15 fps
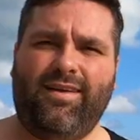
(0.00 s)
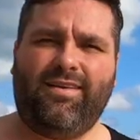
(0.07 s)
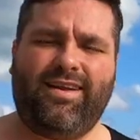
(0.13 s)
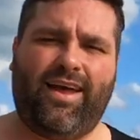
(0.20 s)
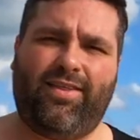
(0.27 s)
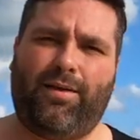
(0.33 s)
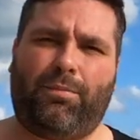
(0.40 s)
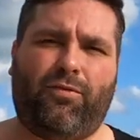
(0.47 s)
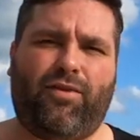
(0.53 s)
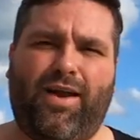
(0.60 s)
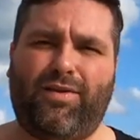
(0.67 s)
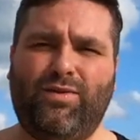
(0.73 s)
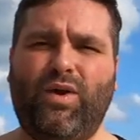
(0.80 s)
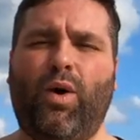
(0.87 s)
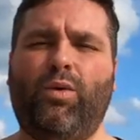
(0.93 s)
Now they
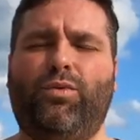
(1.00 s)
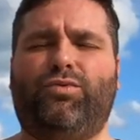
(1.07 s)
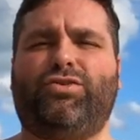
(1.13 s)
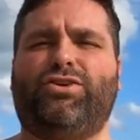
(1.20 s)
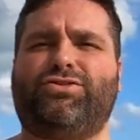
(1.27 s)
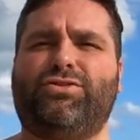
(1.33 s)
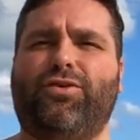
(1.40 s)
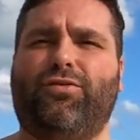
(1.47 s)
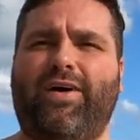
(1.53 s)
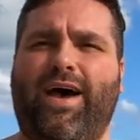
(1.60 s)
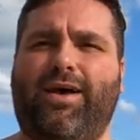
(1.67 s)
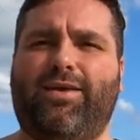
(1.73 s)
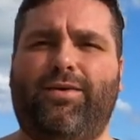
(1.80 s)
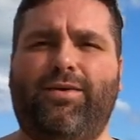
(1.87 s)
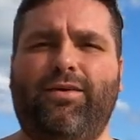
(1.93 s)
provide no nutritional
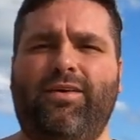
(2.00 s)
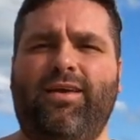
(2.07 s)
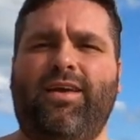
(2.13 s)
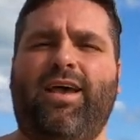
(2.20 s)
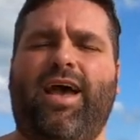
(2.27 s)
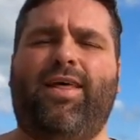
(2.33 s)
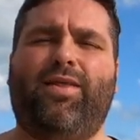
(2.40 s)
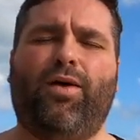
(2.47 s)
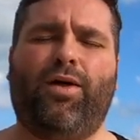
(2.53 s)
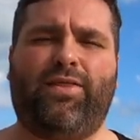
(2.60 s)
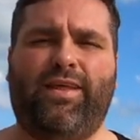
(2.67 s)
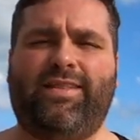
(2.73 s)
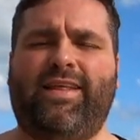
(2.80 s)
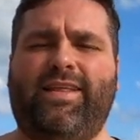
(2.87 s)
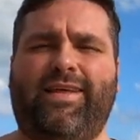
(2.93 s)
value, and the only
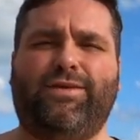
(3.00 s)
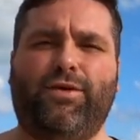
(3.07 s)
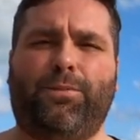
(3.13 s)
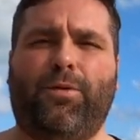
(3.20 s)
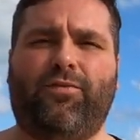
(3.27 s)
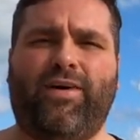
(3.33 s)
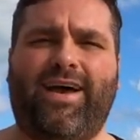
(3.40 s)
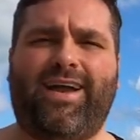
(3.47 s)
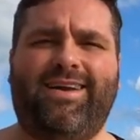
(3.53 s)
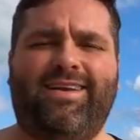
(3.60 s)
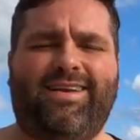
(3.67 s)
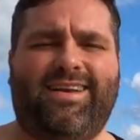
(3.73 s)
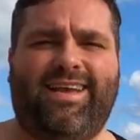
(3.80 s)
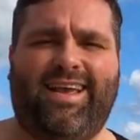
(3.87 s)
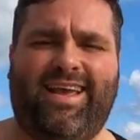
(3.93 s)
thing that they do provide
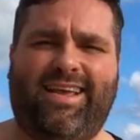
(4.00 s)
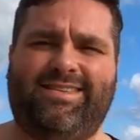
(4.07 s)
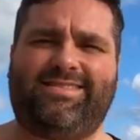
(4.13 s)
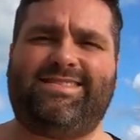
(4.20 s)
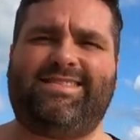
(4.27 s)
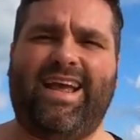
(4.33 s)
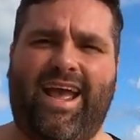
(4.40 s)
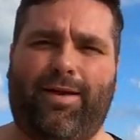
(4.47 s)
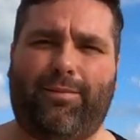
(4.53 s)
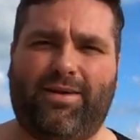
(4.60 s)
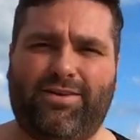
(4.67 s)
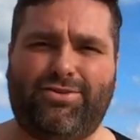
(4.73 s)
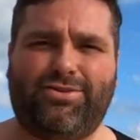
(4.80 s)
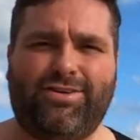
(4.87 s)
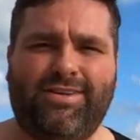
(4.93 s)
is
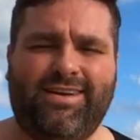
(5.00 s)
damage.